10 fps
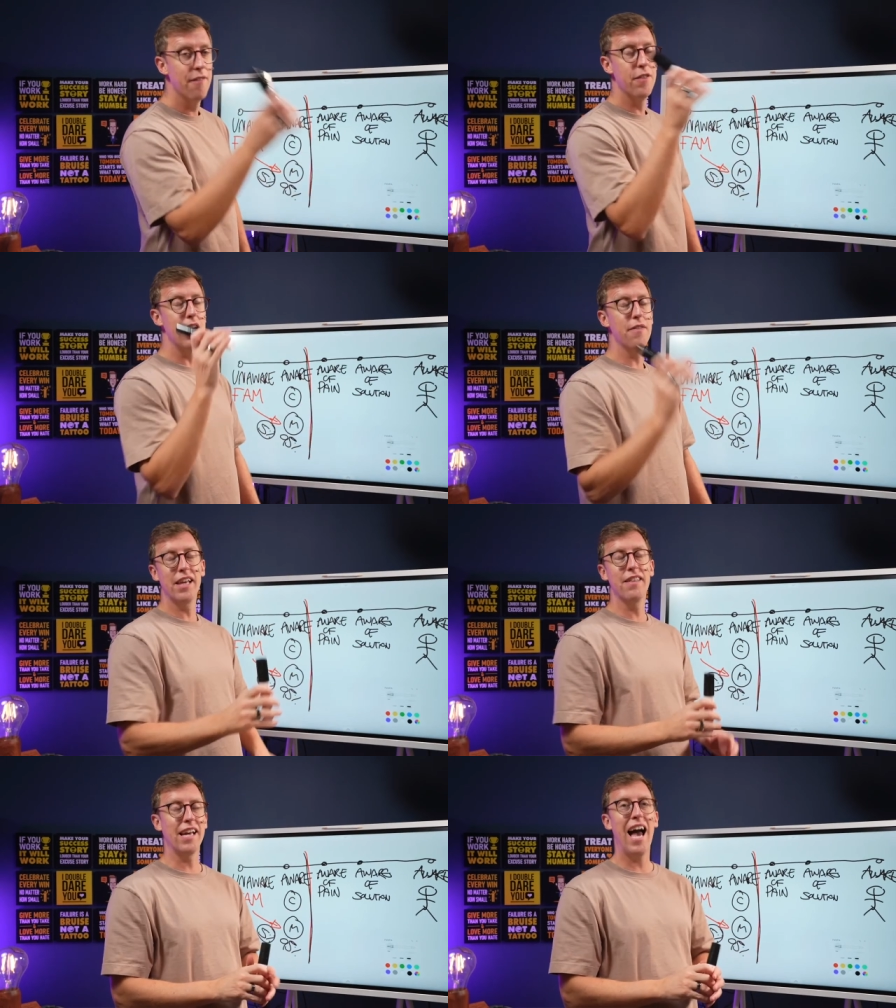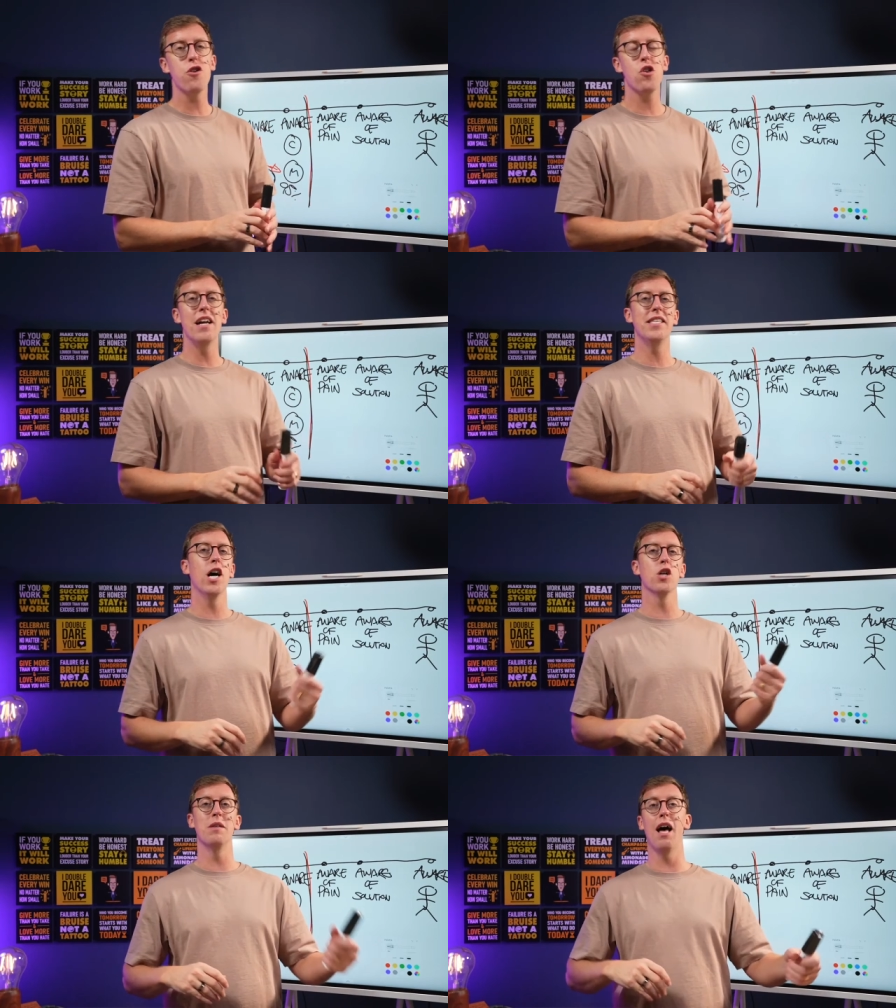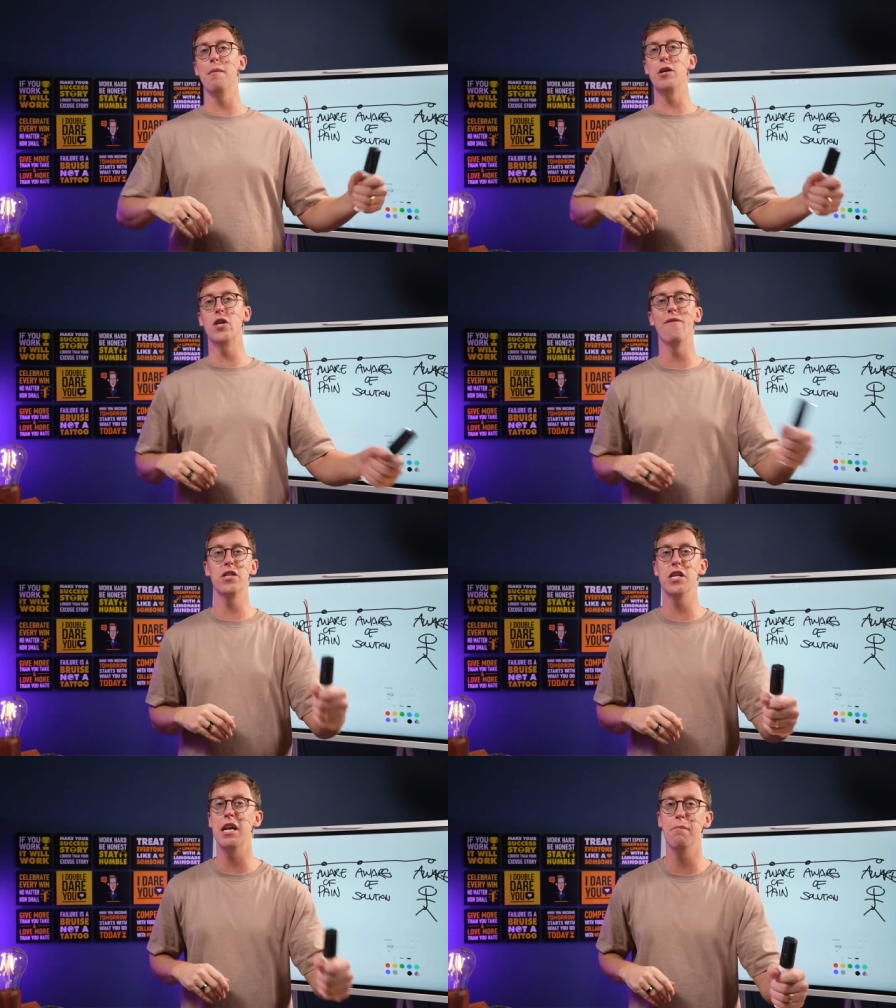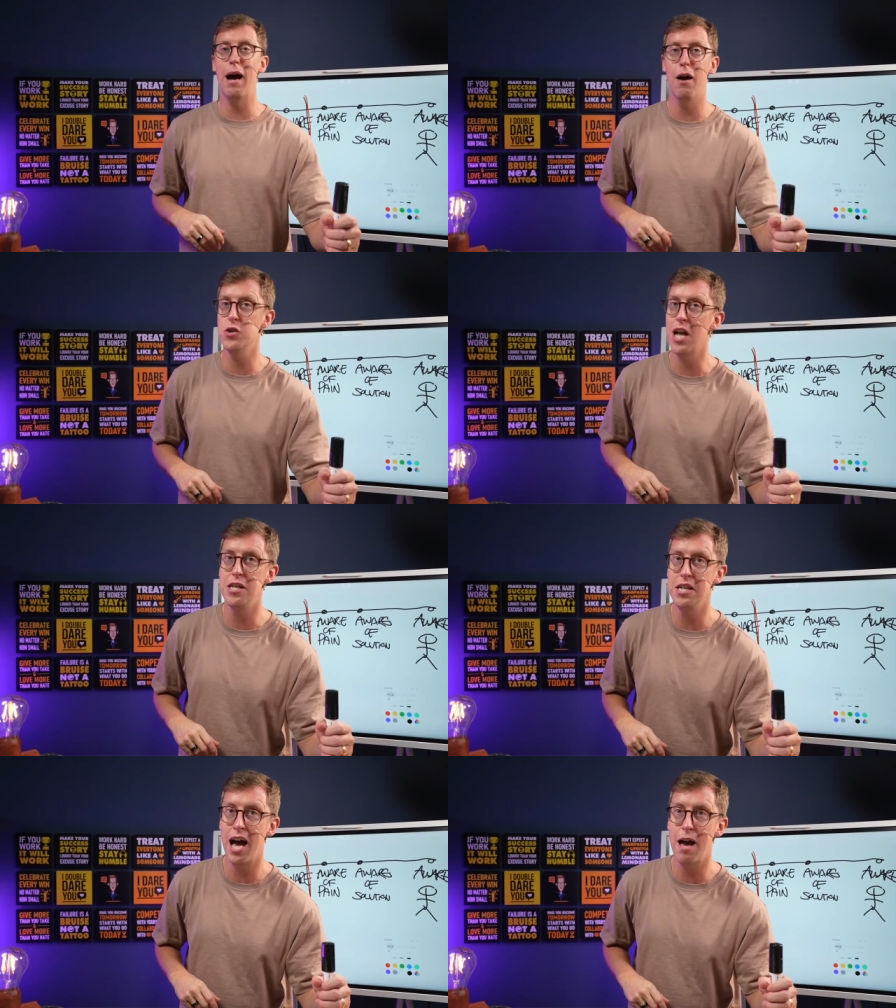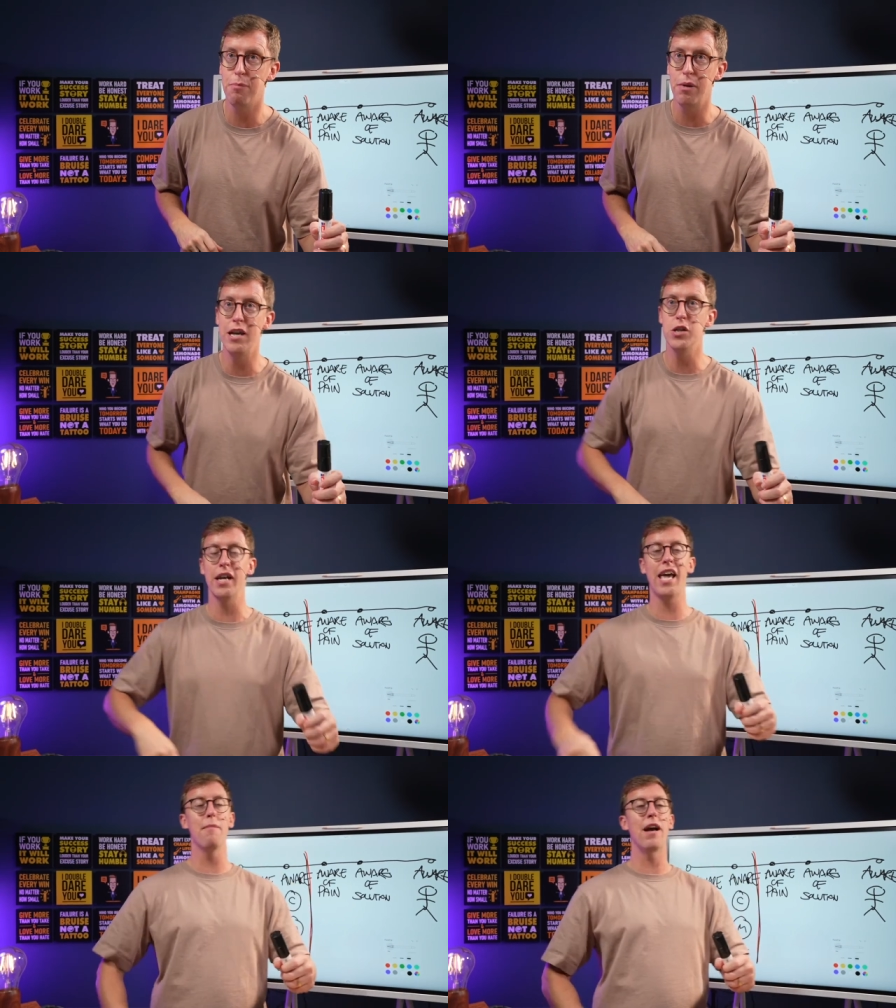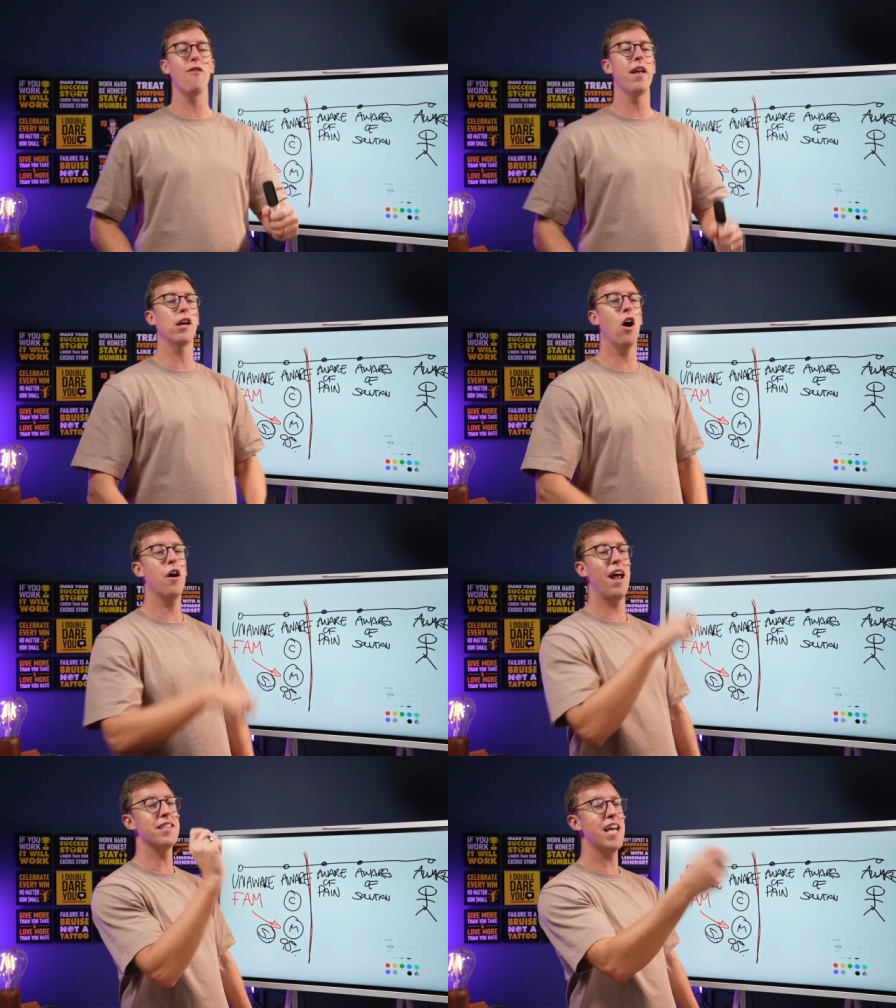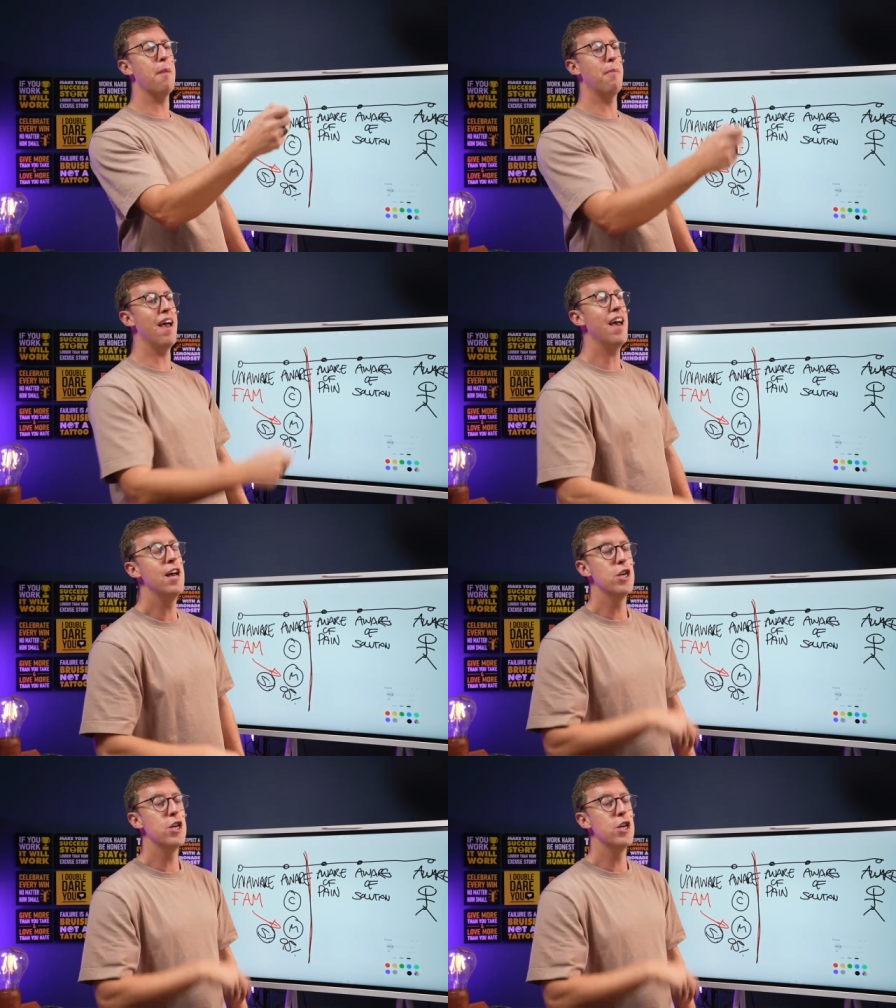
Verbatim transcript: the, the, the, cashier tells me that'll be £17.99, please. I get my credit card, I tap it.